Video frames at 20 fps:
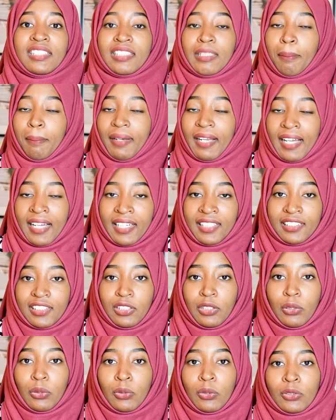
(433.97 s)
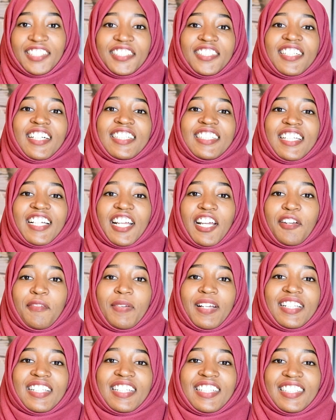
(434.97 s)
suppliers know so that they can
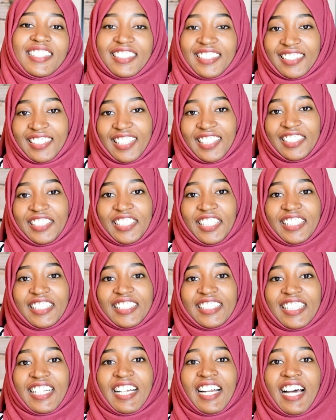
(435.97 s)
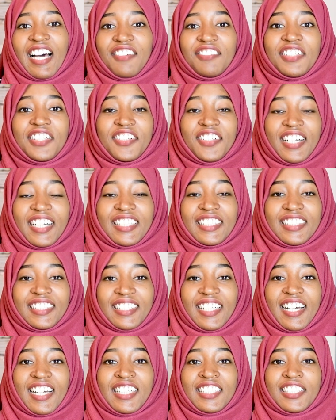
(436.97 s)
make the necessary changes and have the right
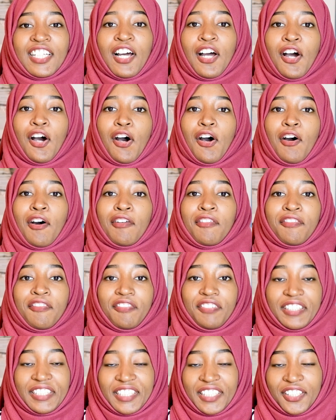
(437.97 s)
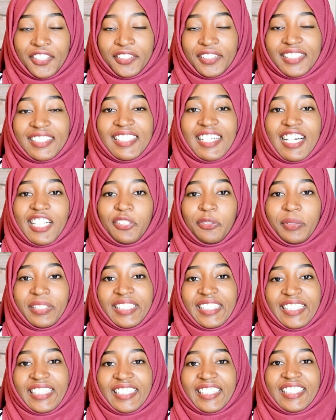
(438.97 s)
size of fit outs that we
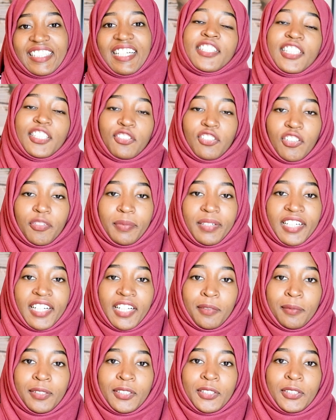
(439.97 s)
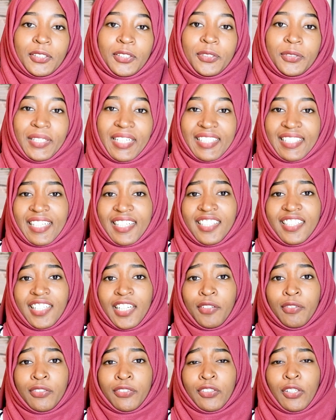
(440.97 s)
need. This we've been able to do, and
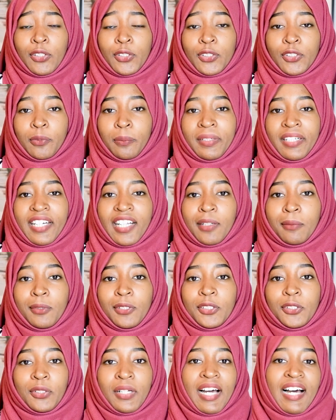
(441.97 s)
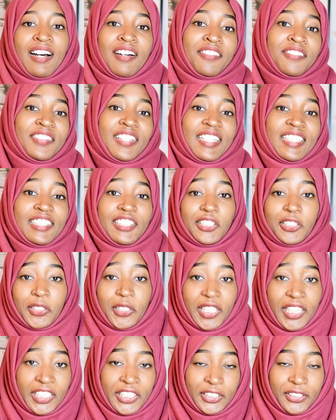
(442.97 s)
currently we've also been able to have the
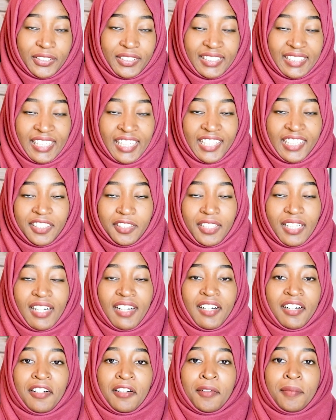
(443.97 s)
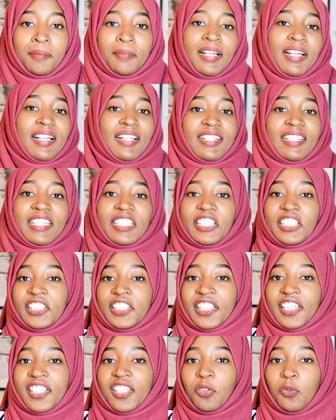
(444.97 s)
installation done, the
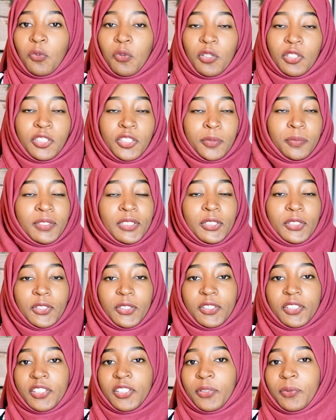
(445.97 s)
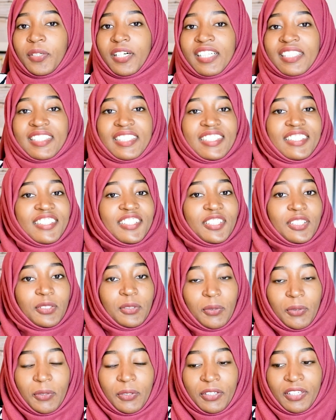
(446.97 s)
kitchen, the wardrobe, the joinery works, and
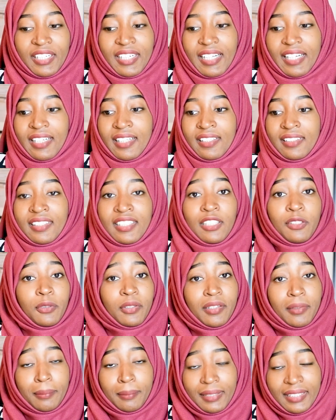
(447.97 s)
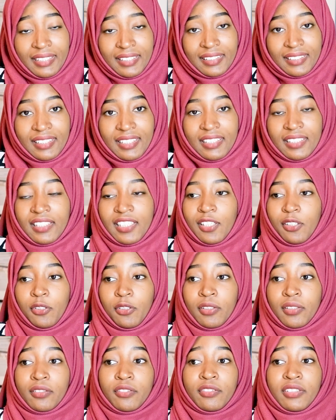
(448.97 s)
so on, and they look amazing. They
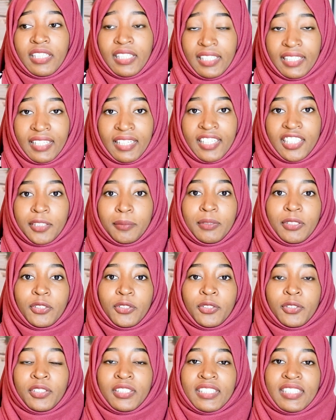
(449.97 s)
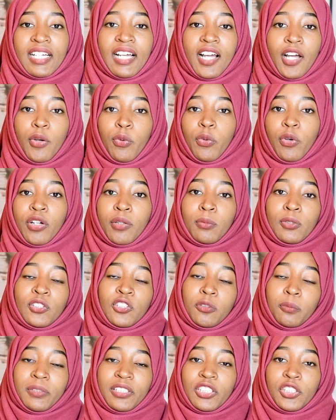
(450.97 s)
look really nice because we're able
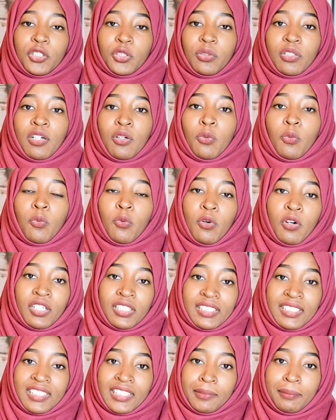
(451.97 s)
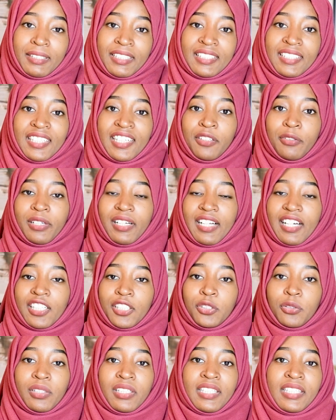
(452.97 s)
to make sure what is being done will
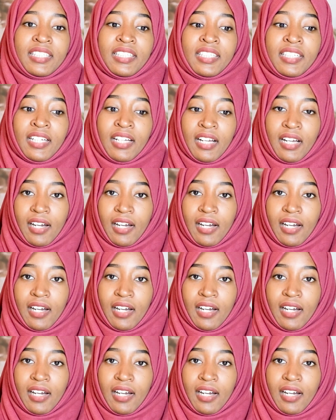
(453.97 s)
actually